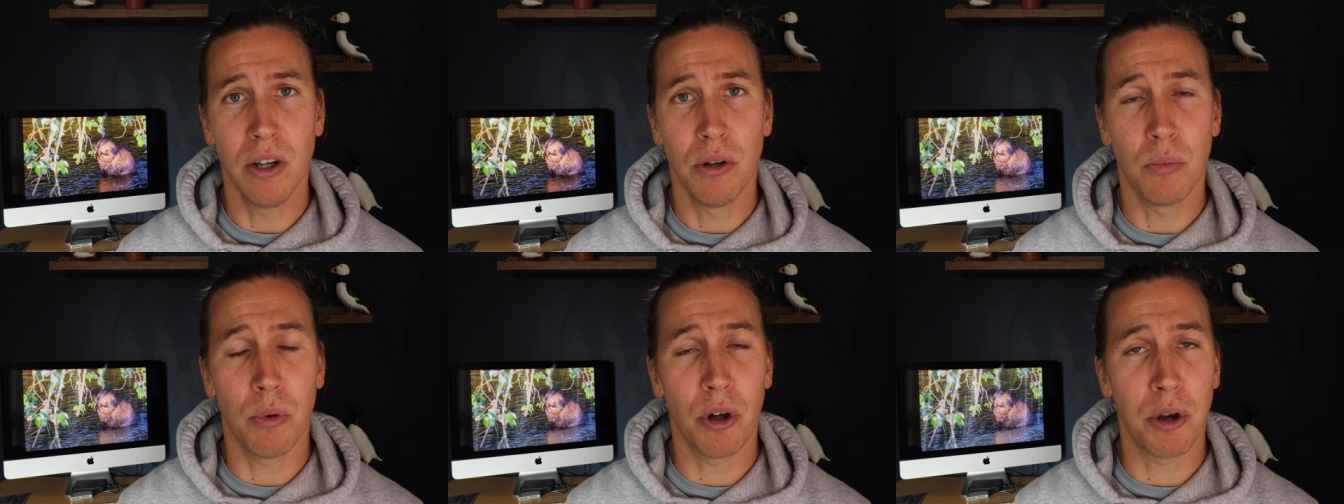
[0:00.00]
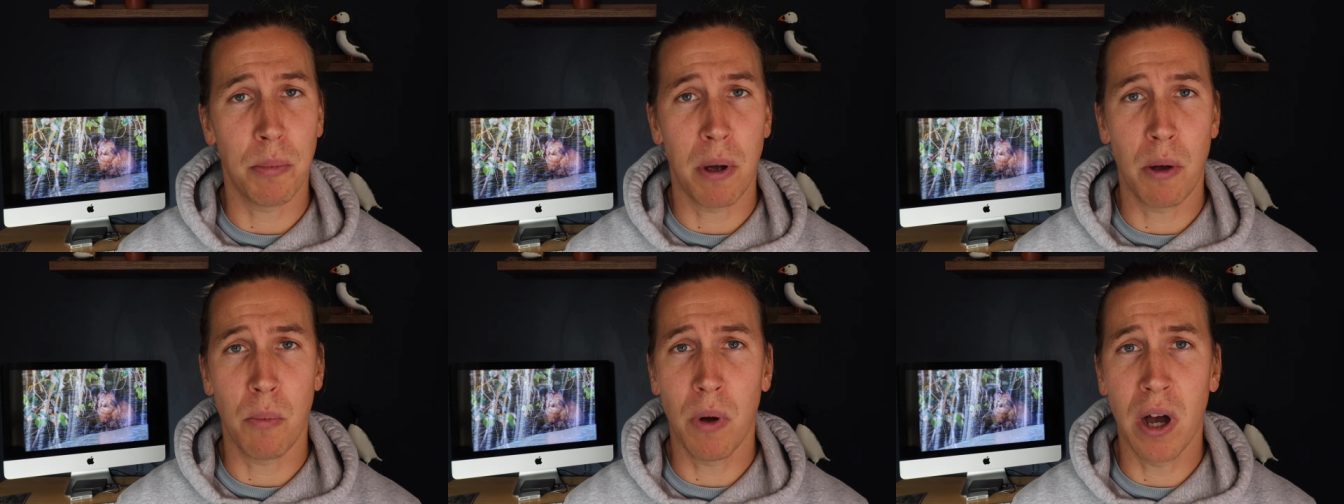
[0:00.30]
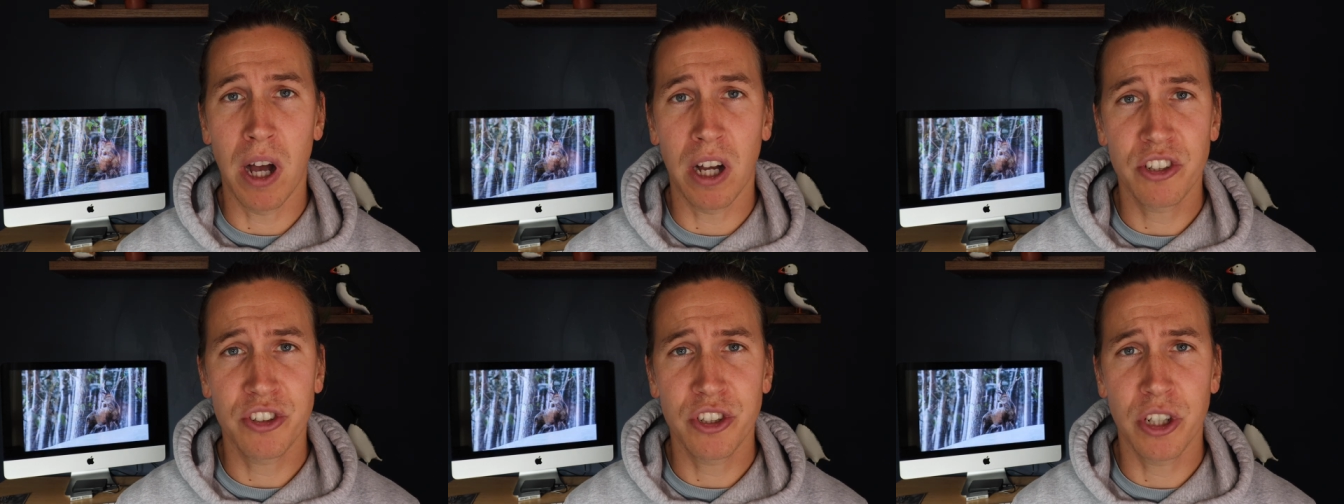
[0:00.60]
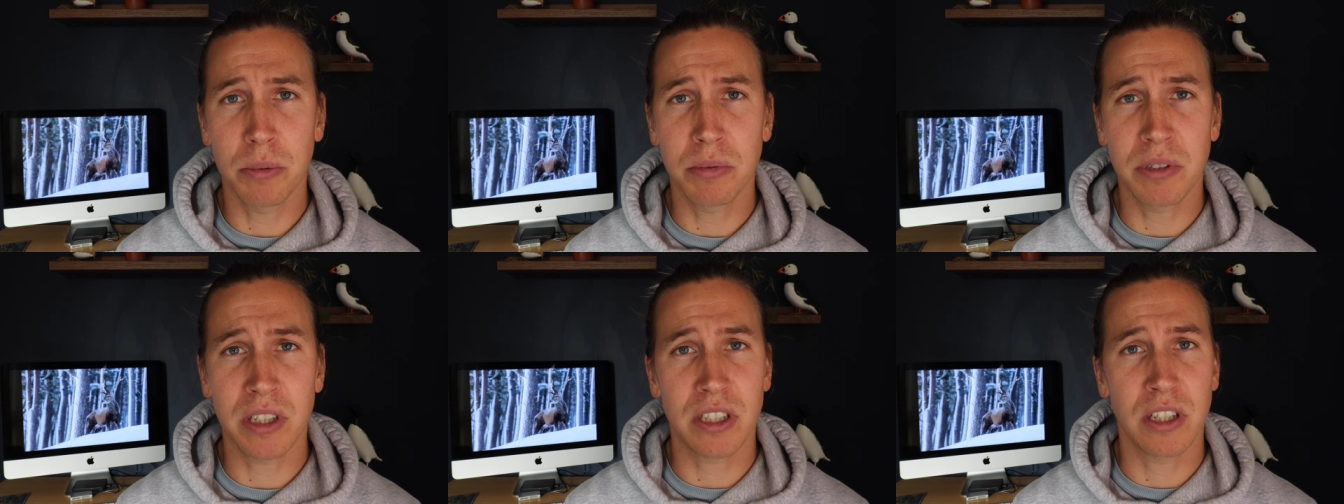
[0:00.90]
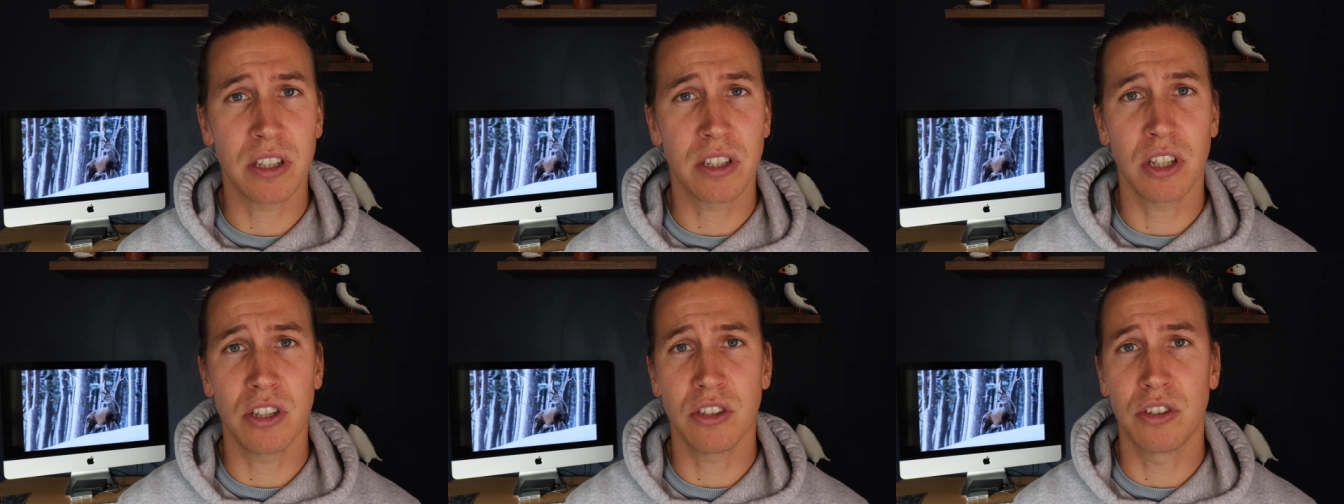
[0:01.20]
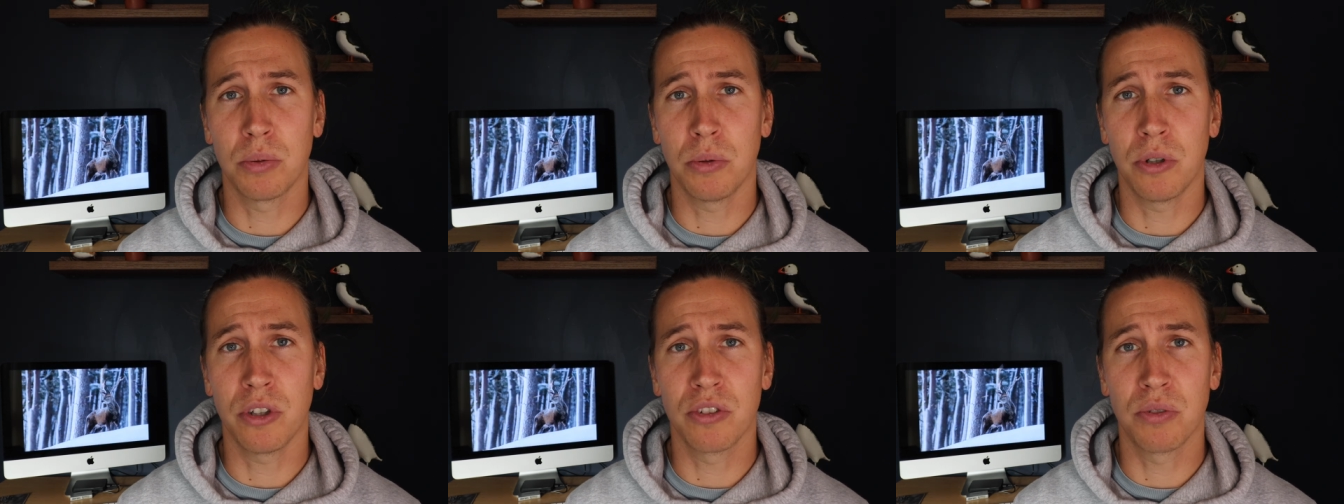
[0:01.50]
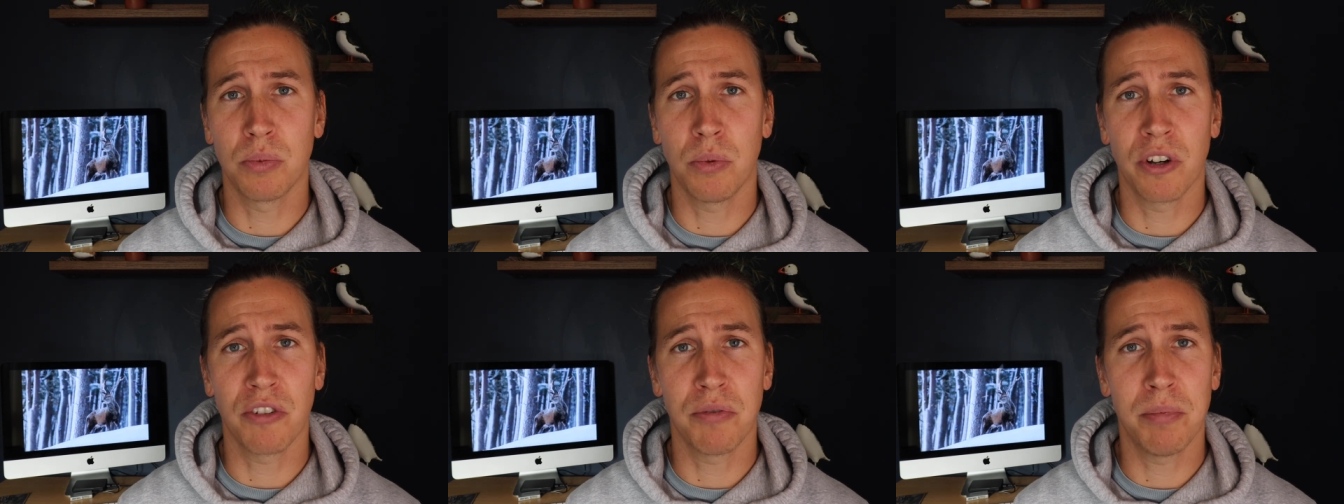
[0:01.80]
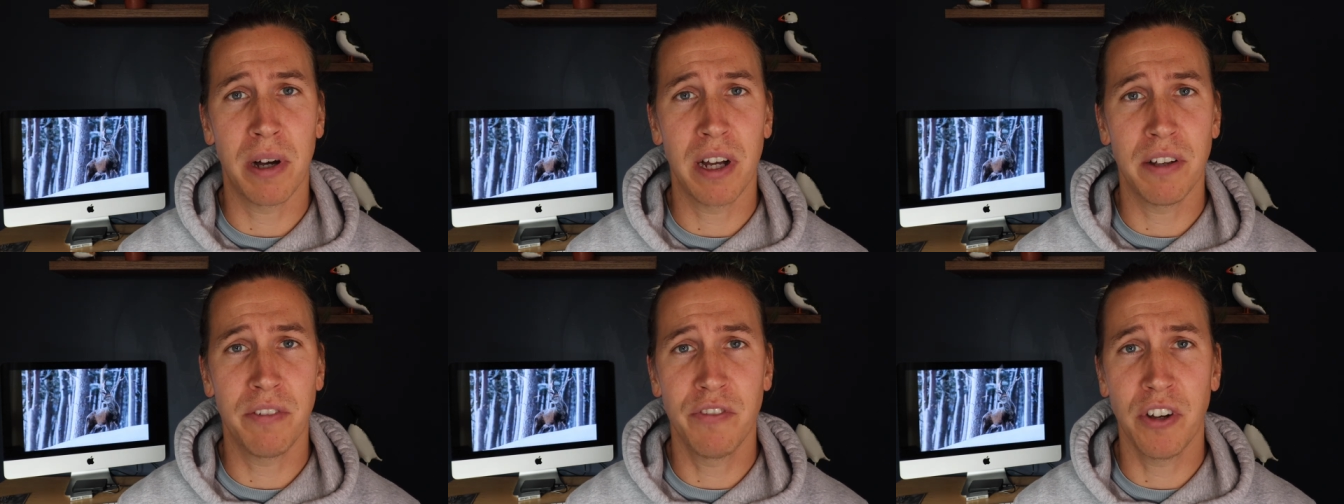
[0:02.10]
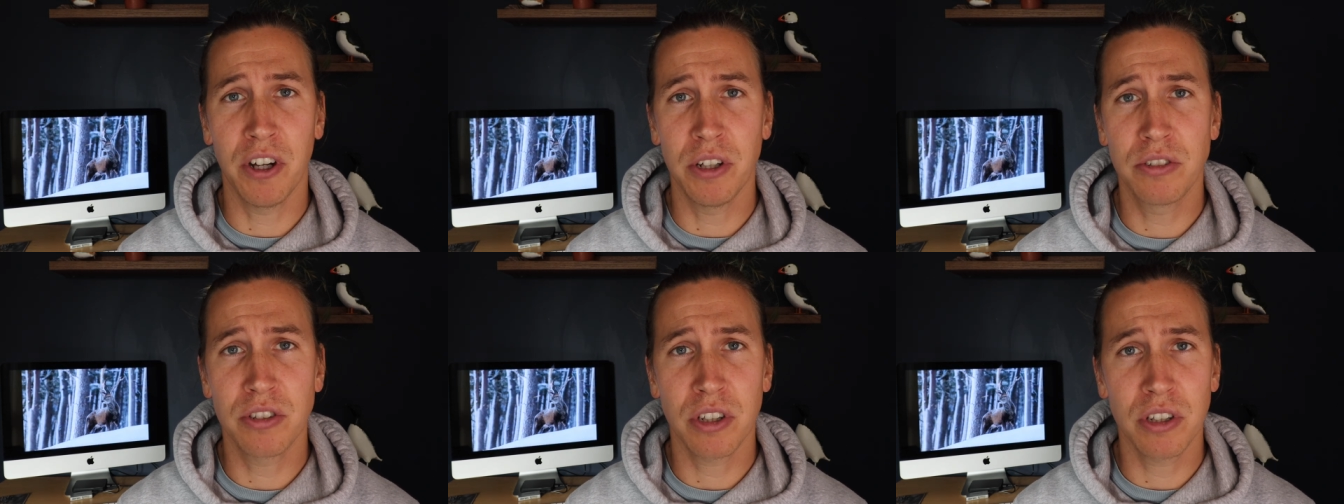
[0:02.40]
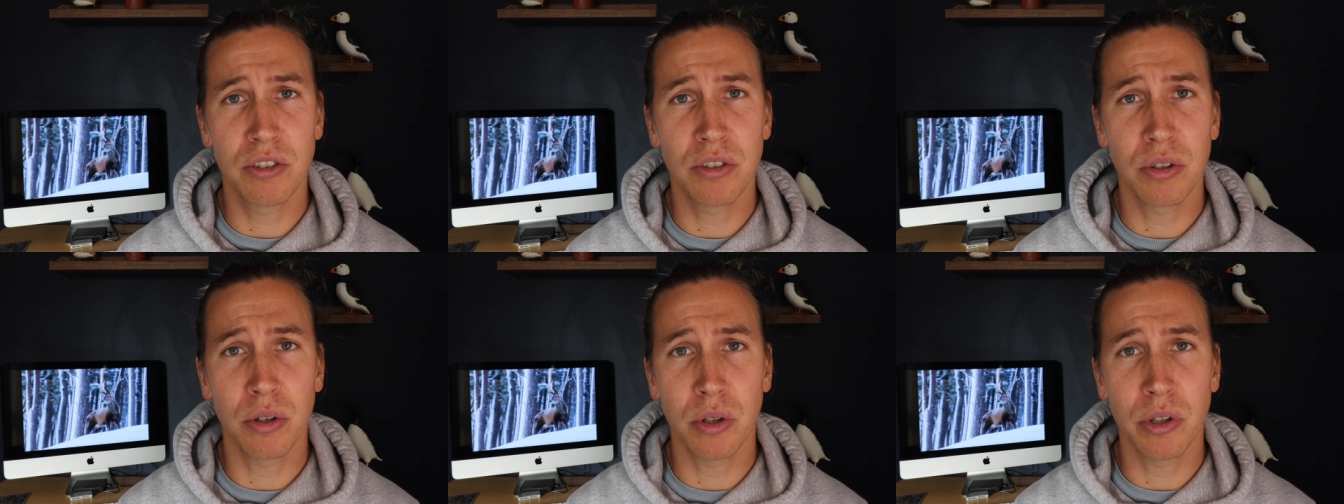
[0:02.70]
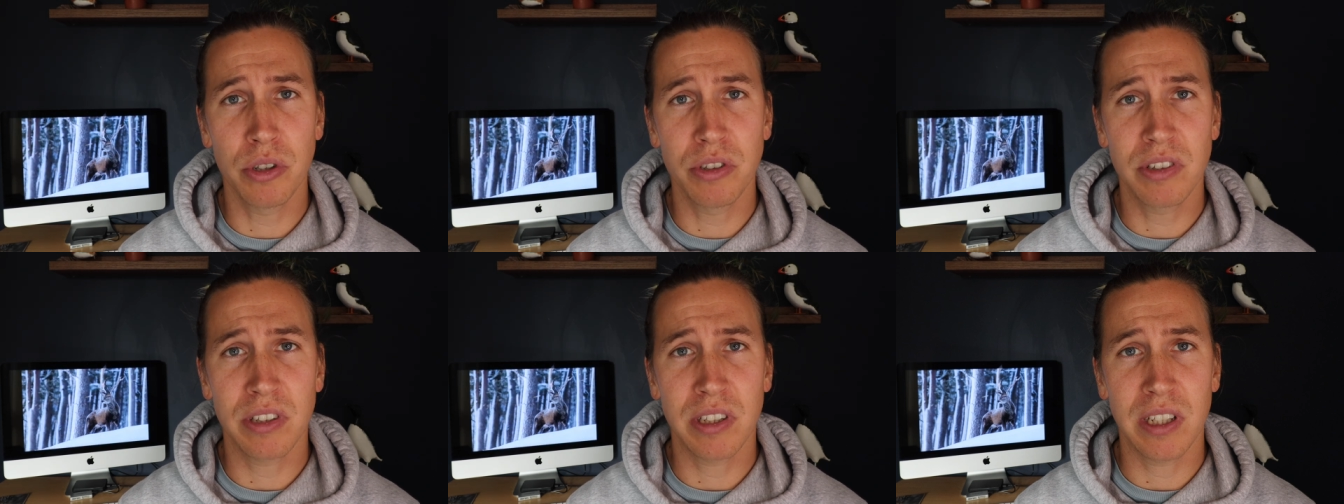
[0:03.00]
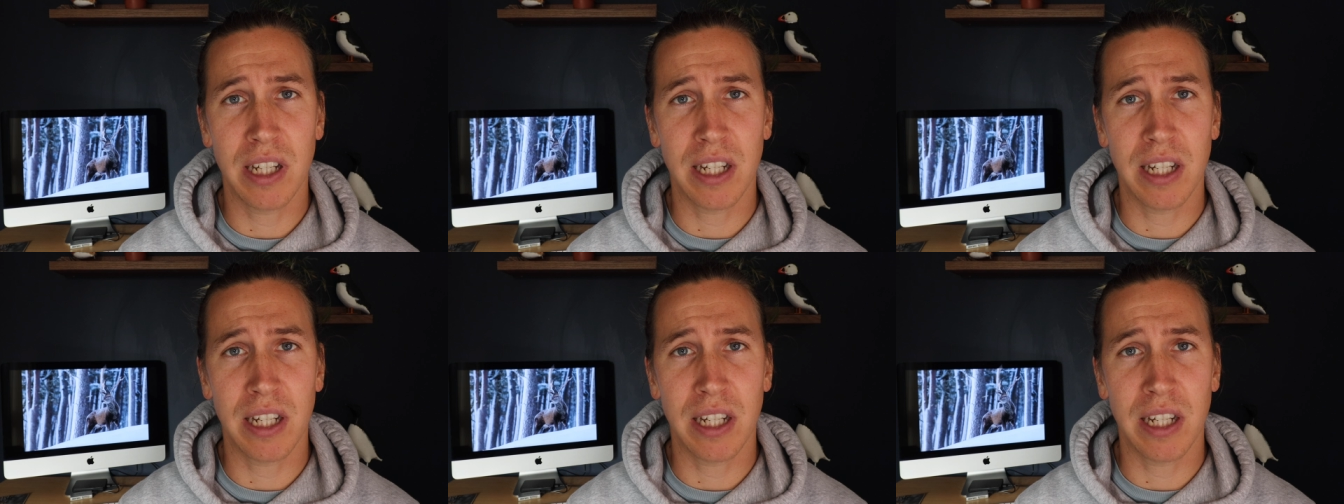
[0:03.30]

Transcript: one of my workshops, it can go towards one of my photo tours,